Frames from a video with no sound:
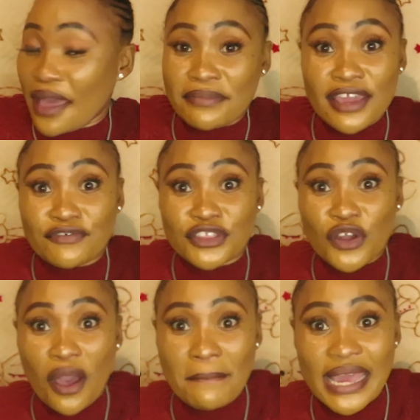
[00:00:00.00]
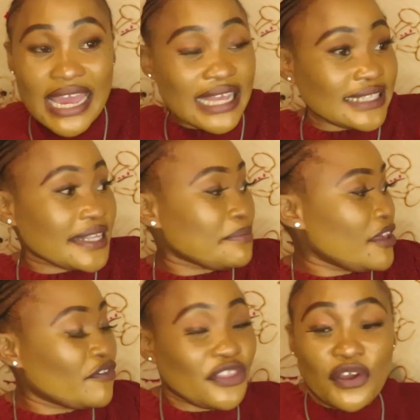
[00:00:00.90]
I'm here for the comments. I'm
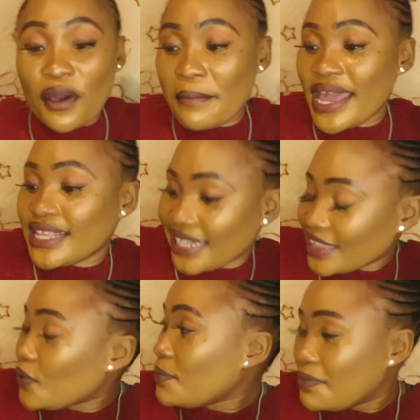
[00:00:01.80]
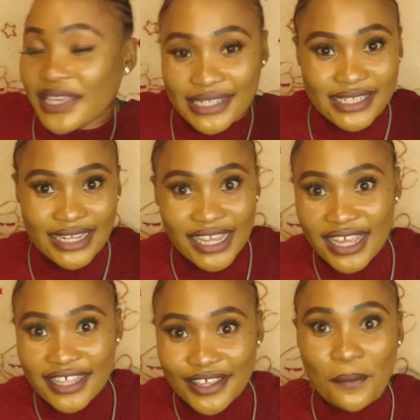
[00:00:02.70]
here for the comments. And they were busy.
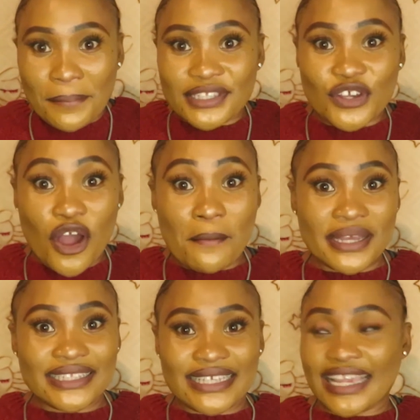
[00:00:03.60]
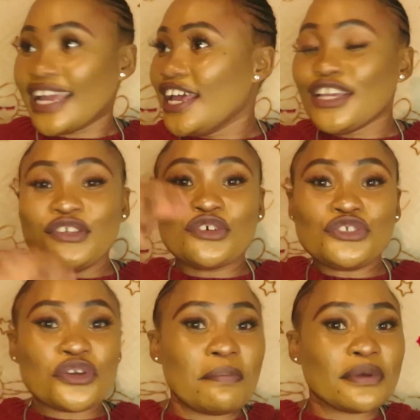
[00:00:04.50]
They were busy commenting.
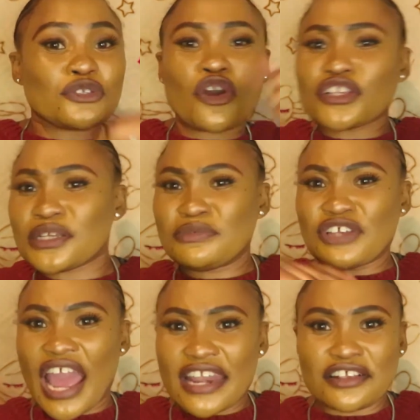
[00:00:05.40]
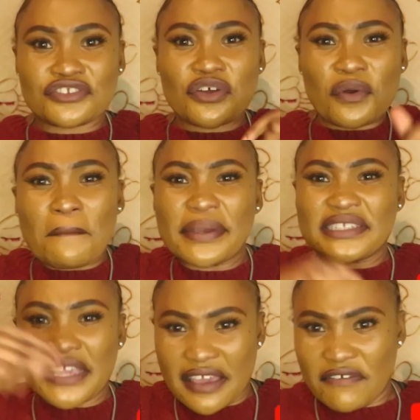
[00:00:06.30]
YouTubers, gossip channels, they were
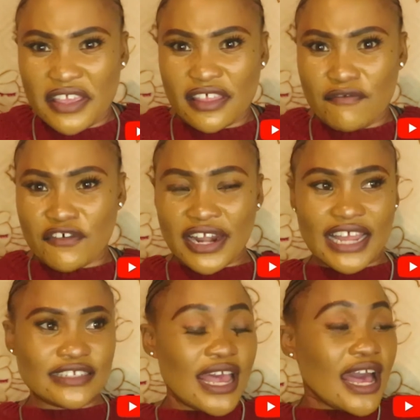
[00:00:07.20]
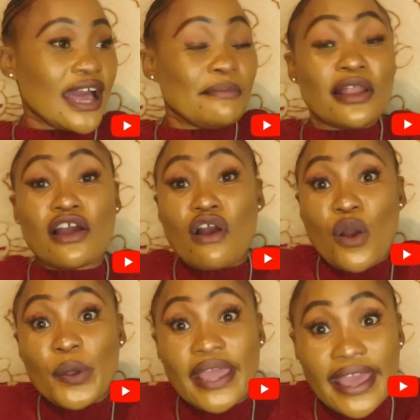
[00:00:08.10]
busy having them for lunch. I'm like,
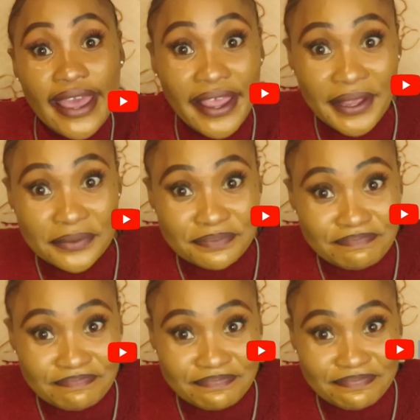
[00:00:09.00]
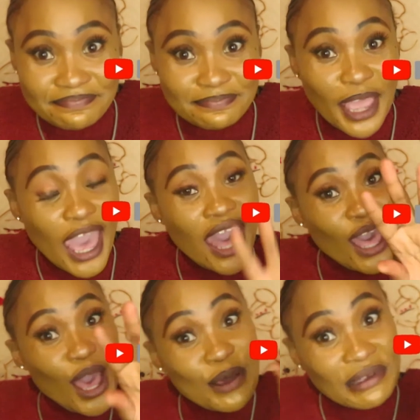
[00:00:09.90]
okay.
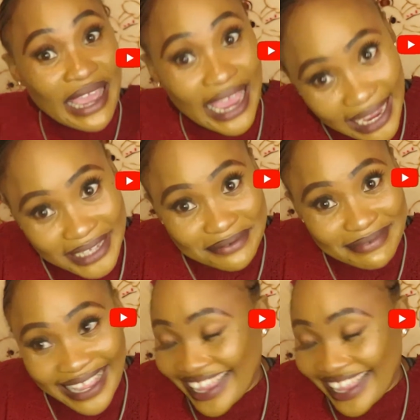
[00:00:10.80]
Okay.